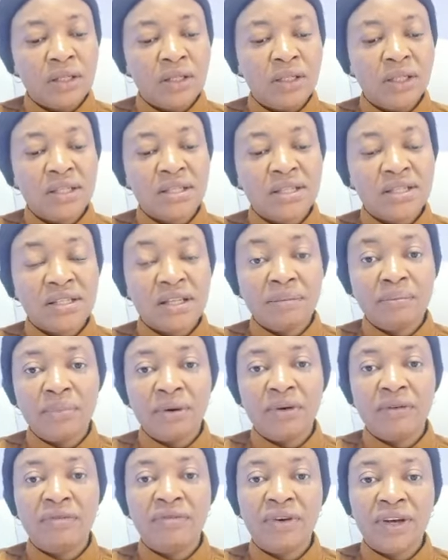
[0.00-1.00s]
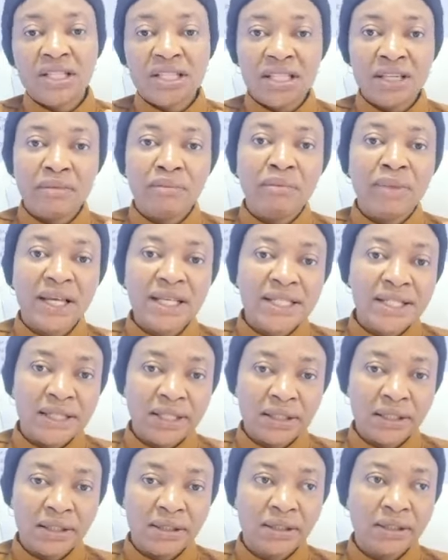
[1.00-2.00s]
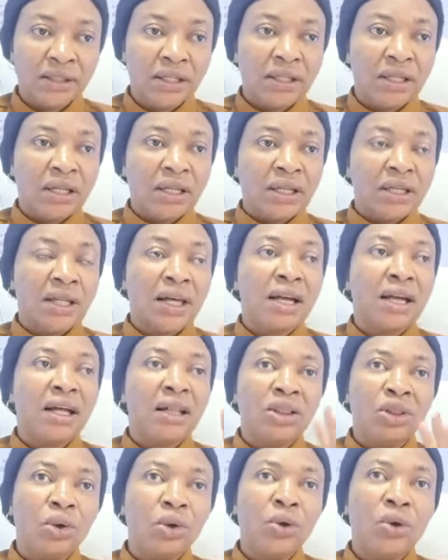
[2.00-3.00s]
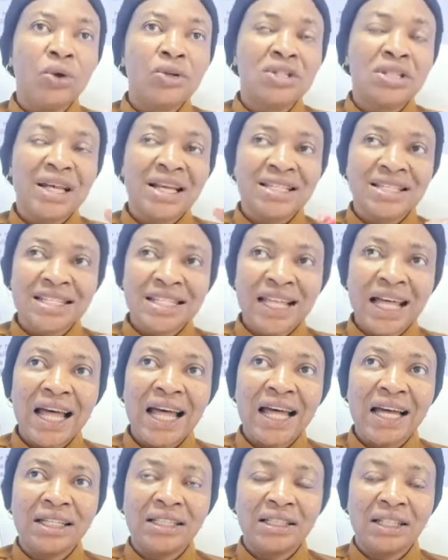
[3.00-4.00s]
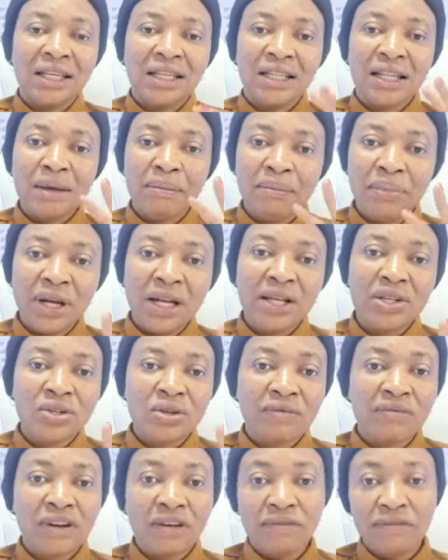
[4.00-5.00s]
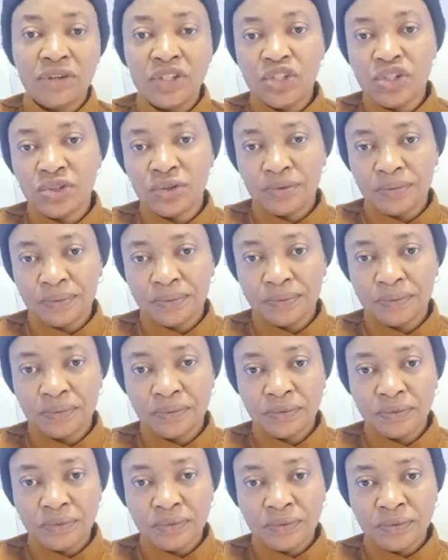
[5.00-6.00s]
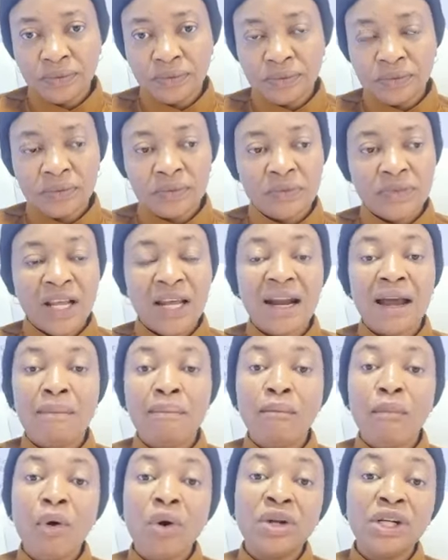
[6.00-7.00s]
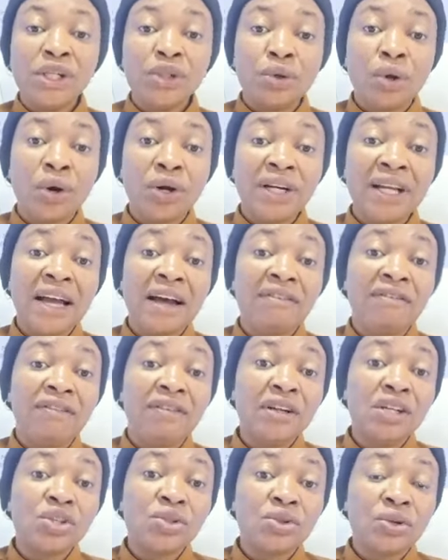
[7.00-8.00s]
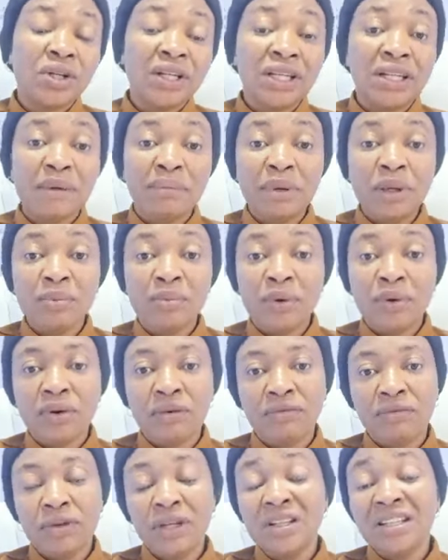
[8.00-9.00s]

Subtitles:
This is a prophetic message that are those that stand in the place of affliction, that are monitoring affliction in the people of